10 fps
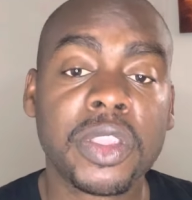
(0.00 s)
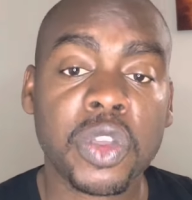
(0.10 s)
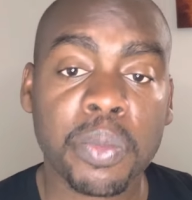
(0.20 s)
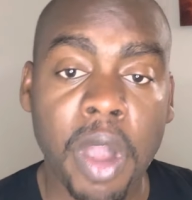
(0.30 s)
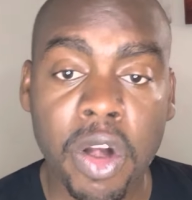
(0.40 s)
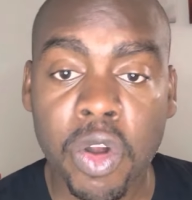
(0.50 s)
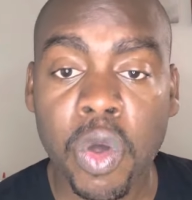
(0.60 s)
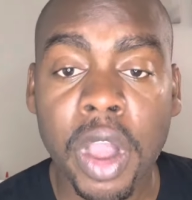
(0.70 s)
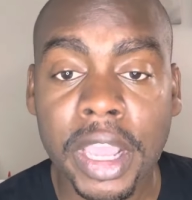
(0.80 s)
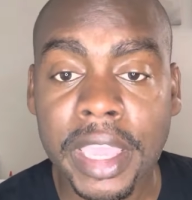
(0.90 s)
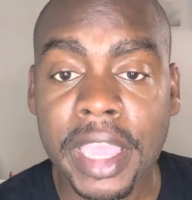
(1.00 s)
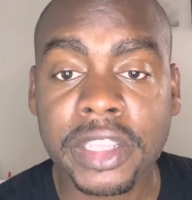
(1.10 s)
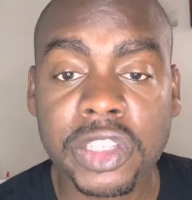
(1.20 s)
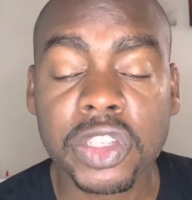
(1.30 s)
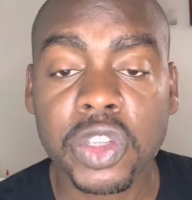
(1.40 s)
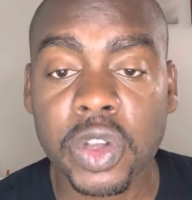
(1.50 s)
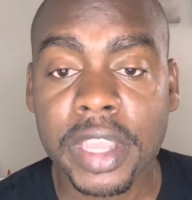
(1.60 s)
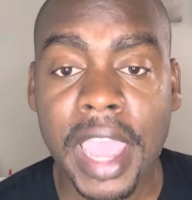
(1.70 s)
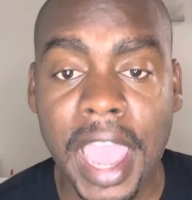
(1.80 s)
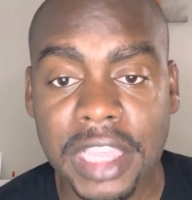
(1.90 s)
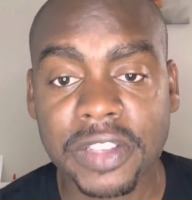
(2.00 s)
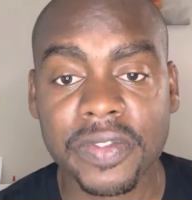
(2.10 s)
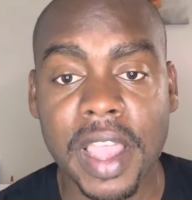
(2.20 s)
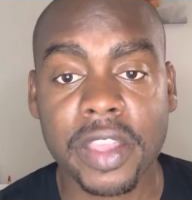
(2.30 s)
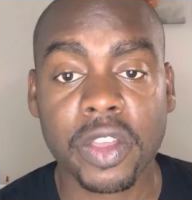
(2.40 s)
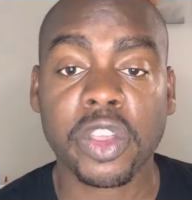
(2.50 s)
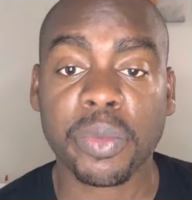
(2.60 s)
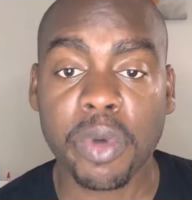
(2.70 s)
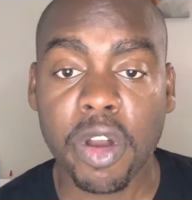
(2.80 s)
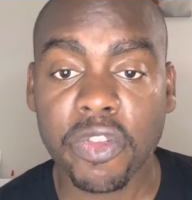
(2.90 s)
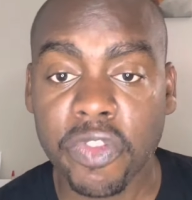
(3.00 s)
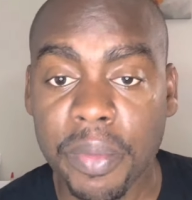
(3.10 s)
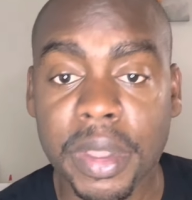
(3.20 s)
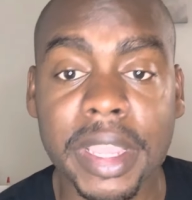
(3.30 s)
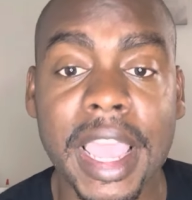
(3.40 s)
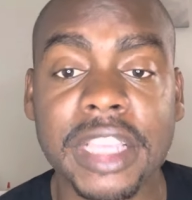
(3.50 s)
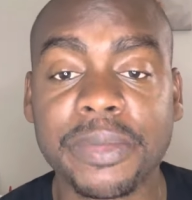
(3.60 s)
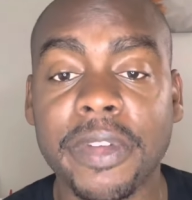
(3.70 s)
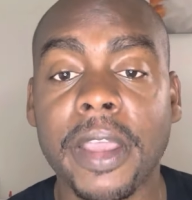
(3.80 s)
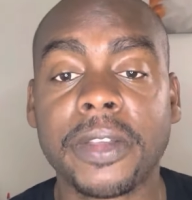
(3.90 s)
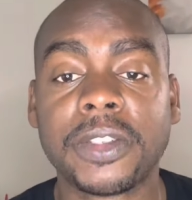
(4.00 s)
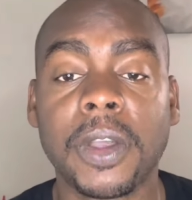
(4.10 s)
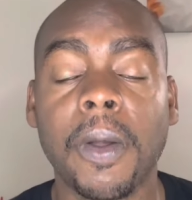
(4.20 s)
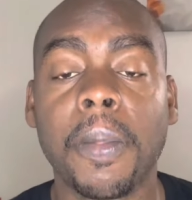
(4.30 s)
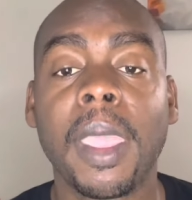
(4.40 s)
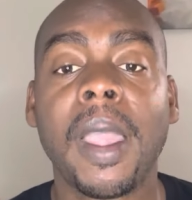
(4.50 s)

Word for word: you borrow against your cash value or you borrow from your cash value. So